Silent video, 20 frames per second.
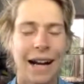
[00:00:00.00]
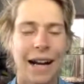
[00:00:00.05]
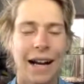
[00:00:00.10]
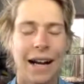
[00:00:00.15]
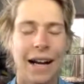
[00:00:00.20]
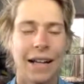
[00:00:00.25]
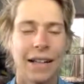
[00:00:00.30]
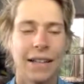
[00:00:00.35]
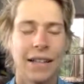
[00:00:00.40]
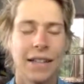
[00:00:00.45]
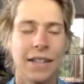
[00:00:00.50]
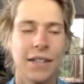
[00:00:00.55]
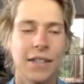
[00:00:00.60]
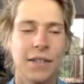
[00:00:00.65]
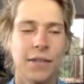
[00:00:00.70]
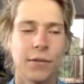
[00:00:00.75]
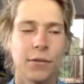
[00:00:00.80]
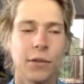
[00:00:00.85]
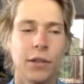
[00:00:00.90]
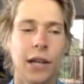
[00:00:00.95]
I guess,
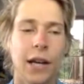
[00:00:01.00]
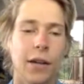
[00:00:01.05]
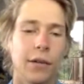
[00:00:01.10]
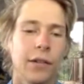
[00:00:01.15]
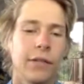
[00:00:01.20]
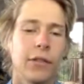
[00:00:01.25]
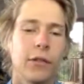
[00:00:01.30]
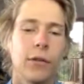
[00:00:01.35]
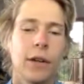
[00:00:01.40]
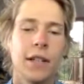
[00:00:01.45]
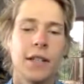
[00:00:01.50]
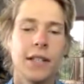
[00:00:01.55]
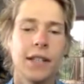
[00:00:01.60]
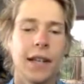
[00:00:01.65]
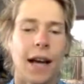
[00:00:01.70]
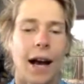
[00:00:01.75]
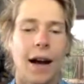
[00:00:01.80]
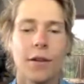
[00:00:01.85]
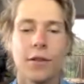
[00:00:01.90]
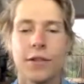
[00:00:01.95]
yeah, even renting
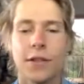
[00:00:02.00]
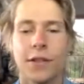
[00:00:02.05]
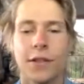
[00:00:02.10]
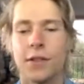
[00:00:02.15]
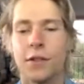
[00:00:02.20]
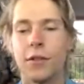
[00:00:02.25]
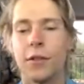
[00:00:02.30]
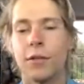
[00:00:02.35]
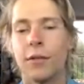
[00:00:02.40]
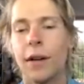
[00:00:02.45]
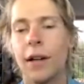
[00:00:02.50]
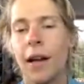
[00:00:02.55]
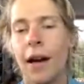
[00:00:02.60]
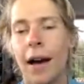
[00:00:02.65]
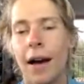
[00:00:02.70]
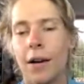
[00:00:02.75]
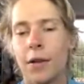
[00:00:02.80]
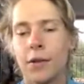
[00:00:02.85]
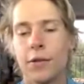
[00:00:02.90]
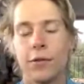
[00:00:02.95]
houses, you can rent a
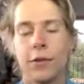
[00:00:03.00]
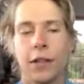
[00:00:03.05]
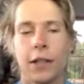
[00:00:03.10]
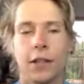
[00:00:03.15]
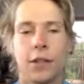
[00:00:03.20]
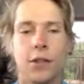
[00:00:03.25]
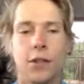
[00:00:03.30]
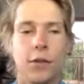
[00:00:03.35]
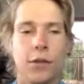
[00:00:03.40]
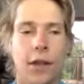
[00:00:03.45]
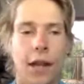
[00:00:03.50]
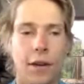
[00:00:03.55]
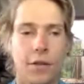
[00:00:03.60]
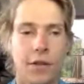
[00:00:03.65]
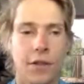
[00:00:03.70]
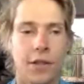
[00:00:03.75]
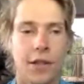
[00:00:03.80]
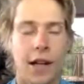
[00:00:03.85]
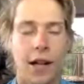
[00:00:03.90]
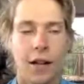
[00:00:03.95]
house for like
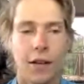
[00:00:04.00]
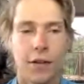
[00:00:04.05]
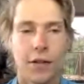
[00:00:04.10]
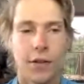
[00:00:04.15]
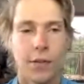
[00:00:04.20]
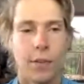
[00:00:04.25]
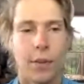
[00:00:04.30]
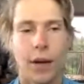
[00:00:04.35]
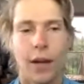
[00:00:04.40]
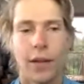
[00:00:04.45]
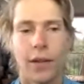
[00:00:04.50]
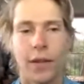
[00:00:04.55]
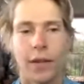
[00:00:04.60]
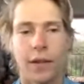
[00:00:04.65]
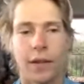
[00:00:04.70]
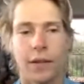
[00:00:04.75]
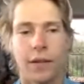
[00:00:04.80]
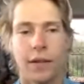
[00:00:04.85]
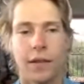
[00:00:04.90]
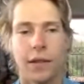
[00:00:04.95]
$2,000 a month,
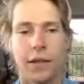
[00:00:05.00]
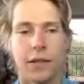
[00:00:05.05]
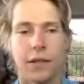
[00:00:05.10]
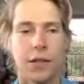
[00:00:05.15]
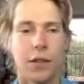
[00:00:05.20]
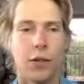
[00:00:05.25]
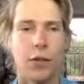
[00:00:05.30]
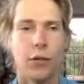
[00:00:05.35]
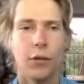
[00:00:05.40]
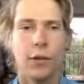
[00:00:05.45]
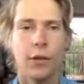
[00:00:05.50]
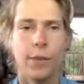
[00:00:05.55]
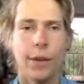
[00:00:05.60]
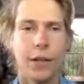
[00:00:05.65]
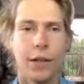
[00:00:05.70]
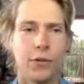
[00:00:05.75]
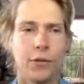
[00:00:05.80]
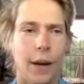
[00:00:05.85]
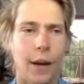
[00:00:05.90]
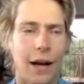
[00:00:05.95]
and it's a
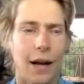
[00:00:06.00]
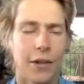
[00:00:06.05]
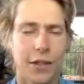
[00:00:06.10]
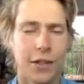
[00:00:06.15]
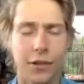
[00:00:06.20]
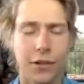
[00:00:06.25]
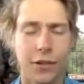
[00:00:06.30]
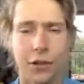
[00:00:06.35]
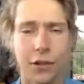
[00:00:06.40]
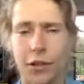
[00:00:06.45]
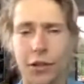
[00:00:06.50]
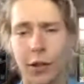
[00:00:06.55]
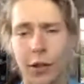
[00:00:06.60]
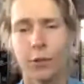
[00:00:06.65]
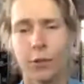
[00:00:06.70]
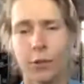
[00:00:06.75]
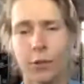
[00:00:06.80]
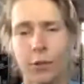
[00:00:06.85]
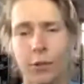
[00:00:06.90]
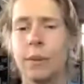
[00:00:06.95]
3-bedroom house that you can
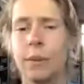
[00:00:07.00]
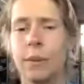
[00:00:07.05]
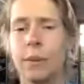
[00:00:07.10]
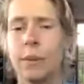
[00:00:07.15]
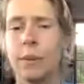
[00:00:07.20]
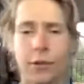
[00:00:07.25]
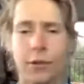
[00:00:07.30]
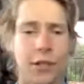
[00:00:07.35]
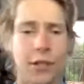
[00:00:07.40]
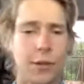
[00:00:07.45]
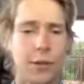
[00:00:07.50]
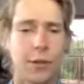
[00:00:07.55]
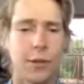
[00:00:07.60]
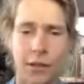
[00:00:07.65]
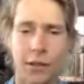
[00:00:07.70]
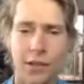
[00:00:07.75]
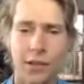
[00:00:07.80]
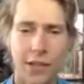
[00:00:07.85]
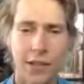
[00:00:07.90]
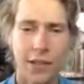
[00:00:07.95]
share with 3 people and
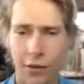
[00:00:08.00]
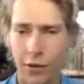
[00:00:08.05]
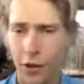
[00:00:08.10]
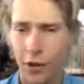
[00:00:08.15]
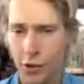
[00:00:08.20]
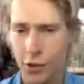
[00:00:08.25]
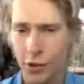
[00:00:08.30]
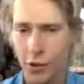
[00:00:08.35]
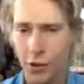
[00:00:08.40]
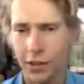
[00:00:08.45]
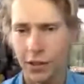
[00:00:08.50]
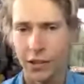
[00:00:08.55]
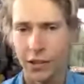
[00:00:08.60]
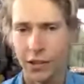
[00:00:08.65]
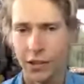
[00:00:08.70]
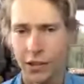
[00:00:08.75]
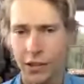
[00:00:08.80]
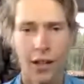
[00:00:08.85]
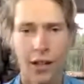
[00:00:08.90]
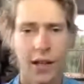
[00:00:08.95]
split $700
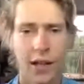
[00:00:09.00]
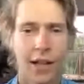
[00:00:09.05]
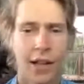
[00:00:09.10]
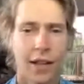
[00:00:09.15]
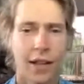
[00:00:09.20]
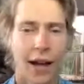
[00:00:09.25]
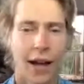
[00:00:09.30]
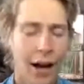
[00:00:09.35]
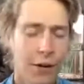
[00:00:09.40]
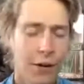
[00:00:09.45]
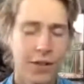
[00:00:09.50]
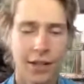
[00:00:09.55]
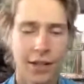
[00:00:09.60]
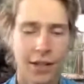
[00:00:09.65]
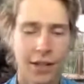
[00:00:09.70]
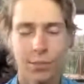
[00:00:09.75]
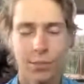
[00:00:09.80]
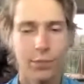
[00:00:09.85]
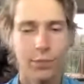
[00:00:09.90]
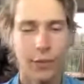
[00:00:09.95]
each. The
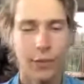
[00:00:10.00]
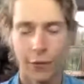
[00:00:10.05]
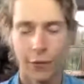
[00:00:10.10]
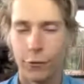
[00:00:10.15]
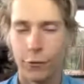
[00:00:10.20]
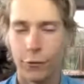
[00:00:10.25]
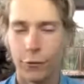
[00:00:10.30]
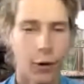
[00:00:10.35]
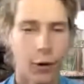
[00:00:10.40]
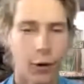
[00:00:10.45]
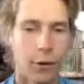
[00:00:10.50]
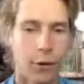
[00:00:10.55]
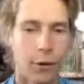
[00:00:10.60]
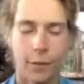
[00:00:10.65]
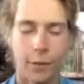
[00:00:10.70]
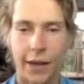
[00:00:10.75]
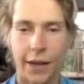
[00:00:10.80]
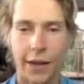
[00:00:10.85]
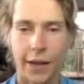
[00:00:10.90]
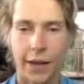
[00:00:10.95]
housing's affordable, in
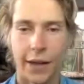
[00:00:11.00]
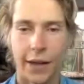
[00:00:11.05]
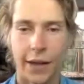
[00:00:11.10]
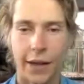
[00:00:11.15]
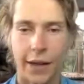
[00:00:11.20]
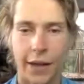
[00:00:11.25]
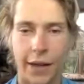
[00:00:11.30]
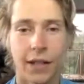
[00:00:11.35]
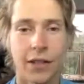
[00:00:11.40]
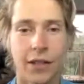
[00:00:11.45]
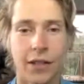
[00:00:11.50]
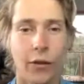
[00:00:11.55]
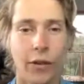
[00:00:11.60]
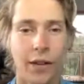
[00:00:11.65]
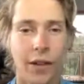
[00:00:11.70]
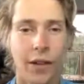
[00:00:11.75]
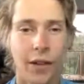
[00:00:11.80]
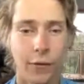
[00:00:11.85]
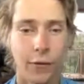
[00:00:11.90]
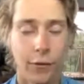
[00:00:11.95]
my opinion.
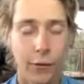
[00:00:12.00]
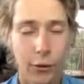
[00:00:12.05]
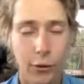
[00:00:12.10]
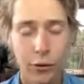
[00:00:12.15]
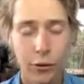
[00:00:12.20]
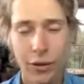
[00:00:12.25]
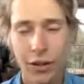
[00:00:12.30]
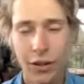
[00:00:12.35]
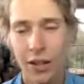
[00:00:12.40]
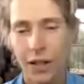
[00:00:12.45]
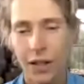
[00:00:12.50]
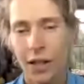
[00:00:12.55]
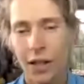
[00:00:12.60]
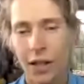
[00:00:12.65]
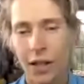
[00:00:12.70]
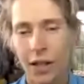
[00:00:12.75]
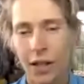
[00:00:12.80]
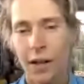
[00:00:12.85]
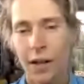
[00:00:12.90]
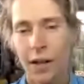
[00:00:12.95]
The food,
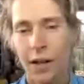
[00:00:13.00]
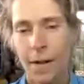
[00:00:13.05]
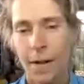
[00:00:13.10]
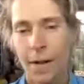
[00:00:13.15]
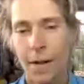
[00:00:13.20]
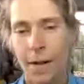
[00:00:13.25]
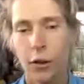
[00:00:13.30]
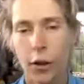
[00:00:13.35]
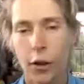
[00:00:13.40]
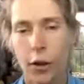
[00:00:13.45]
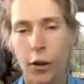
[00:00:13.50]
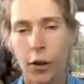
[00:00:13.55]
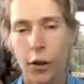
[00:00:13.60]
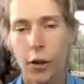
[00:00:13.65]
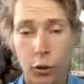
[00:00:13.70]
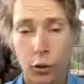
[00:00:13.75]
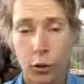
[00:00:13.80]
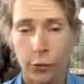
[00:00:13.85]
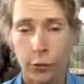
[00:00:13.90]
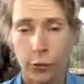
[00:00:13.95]
the
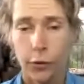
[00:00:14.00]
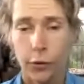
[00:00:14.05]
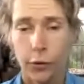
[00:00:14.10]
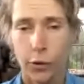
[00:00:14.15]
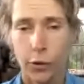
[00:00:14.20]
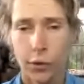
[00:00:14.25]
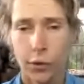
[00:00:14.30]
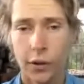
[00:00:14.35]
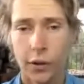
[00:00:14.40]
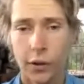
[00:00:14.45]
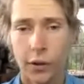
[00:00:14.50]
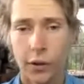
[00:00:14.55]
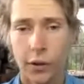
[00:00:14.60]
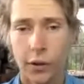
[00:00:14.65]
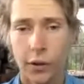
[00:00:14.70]
local food,